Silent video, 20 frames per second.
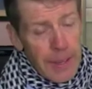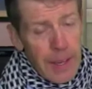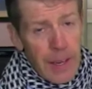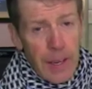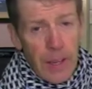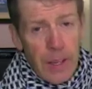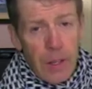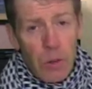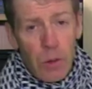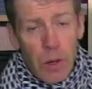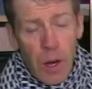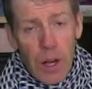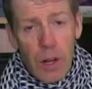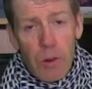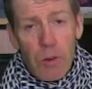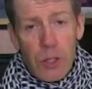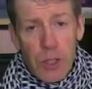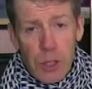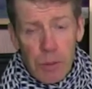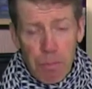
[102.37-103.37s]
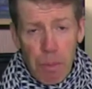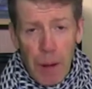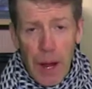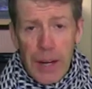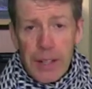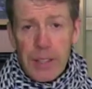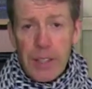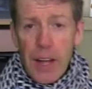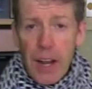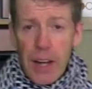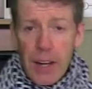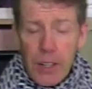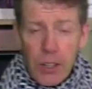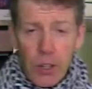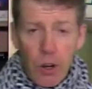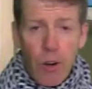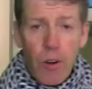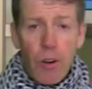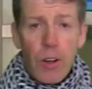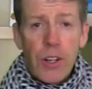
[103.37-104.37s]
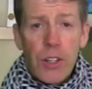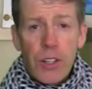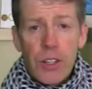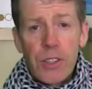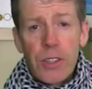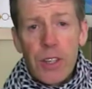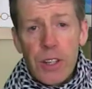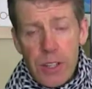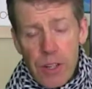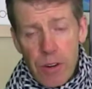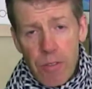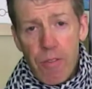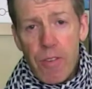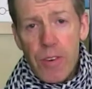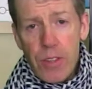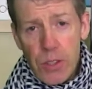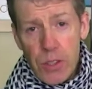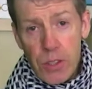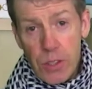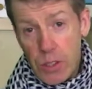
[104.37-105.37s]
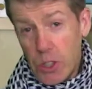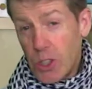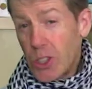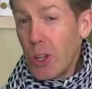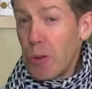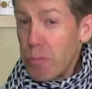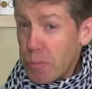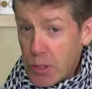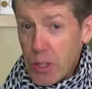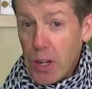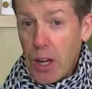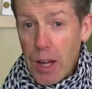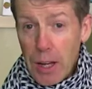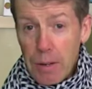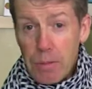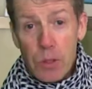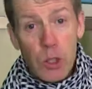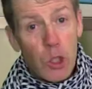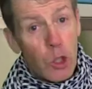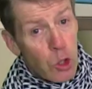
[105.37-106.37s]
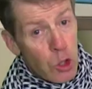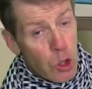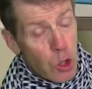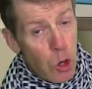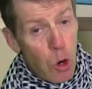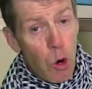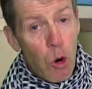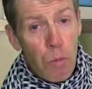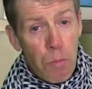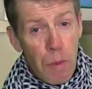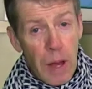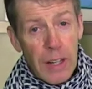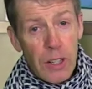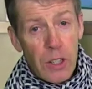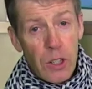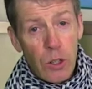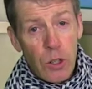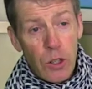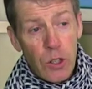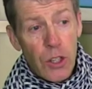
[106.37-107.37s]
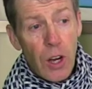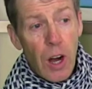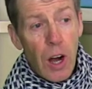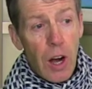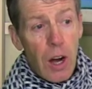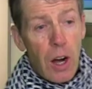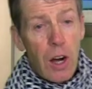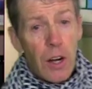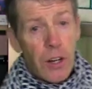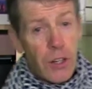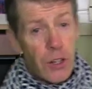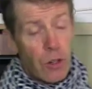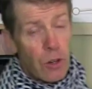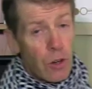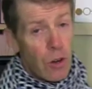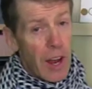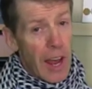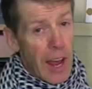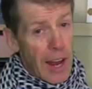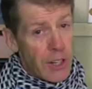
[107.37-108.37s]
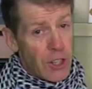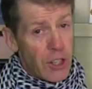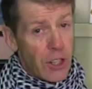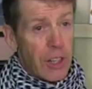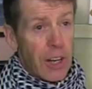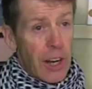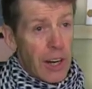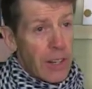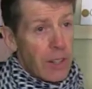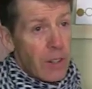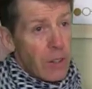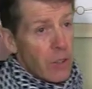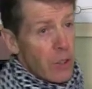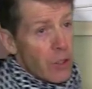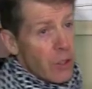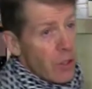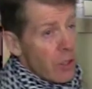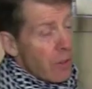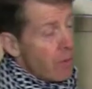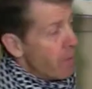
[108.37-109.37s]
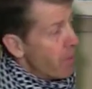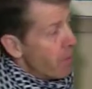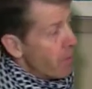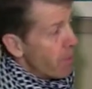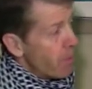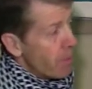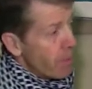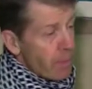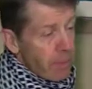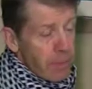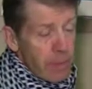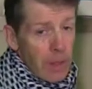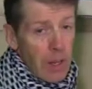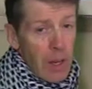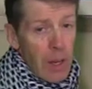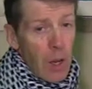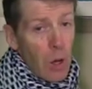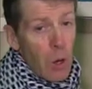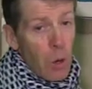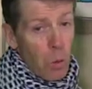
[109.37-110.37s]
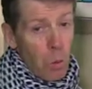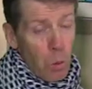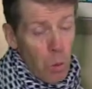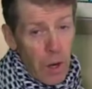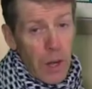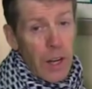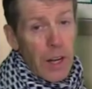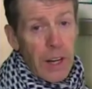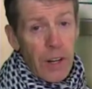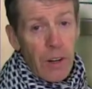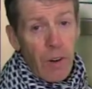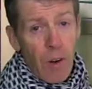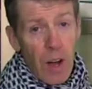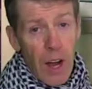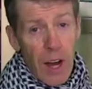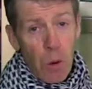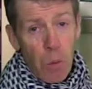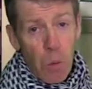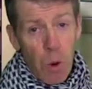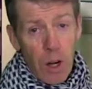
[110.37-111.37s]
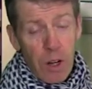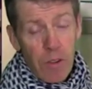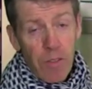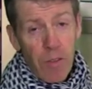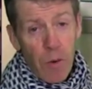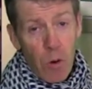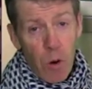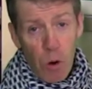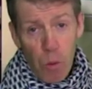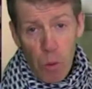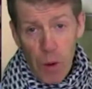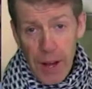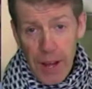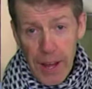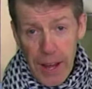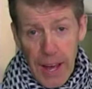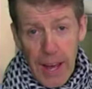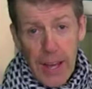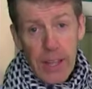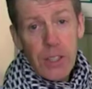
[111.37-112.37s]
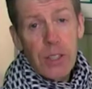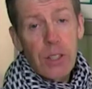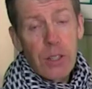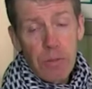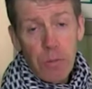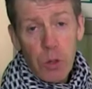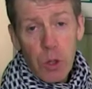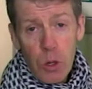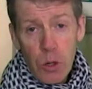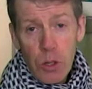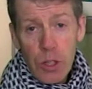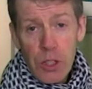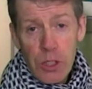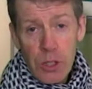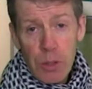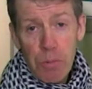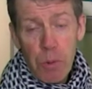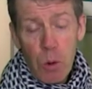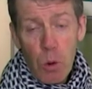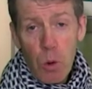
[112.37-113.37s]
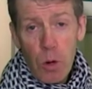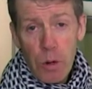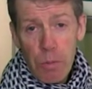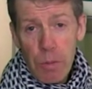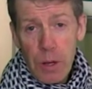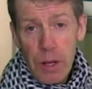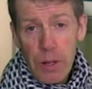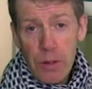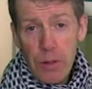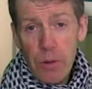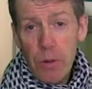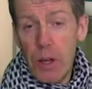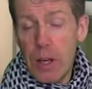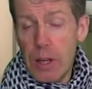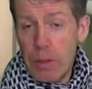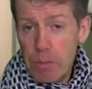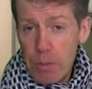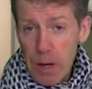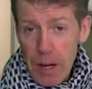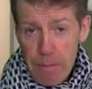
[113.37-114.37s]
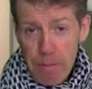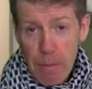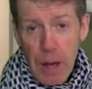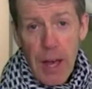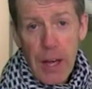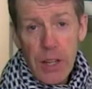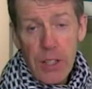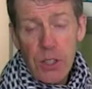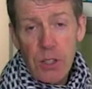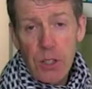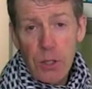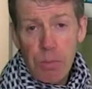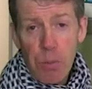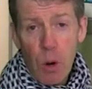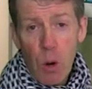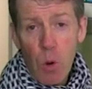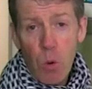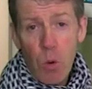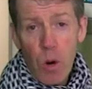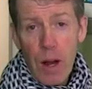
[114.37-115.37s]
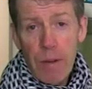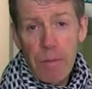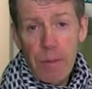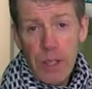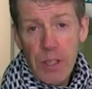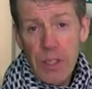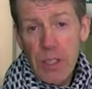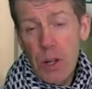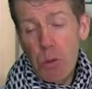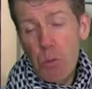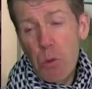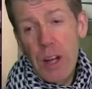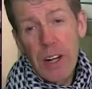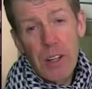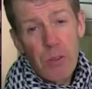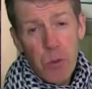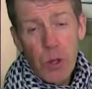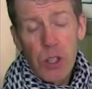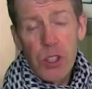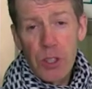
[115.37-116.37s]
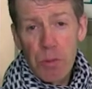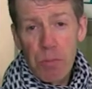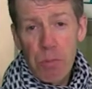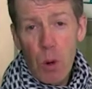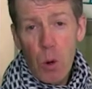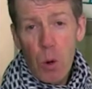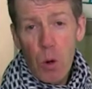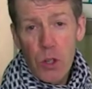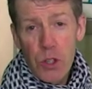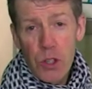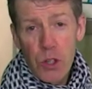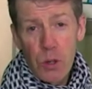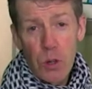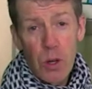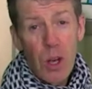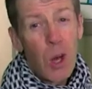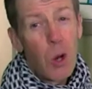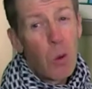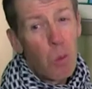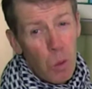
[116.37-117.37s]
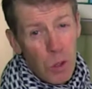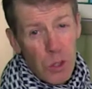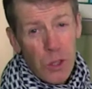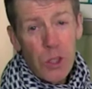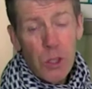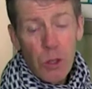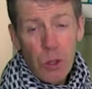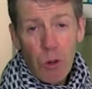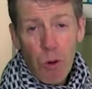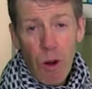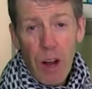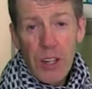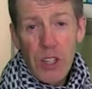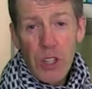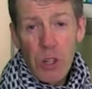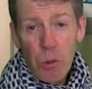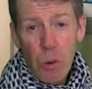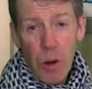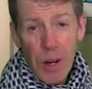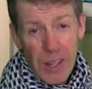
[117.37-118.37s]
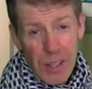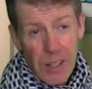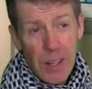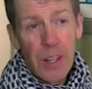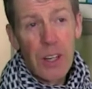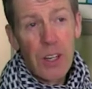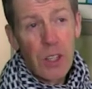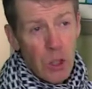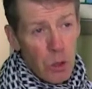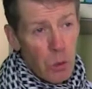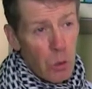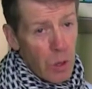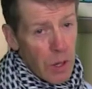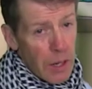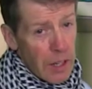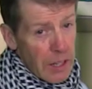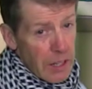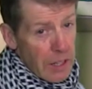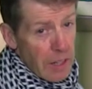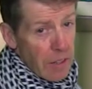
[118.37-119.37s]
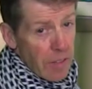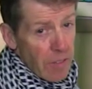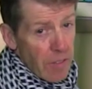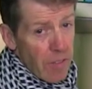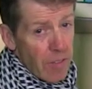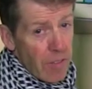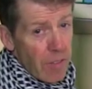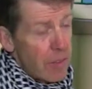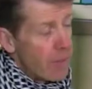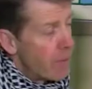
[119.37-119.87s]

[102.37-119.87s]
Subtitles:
You've got to respect and encourage the differences. Sometimes your tormentors are your educators. One leader I worked for, when I asked him could he support me in my master's program, he said, well, if we support you, once you graduate, you leave.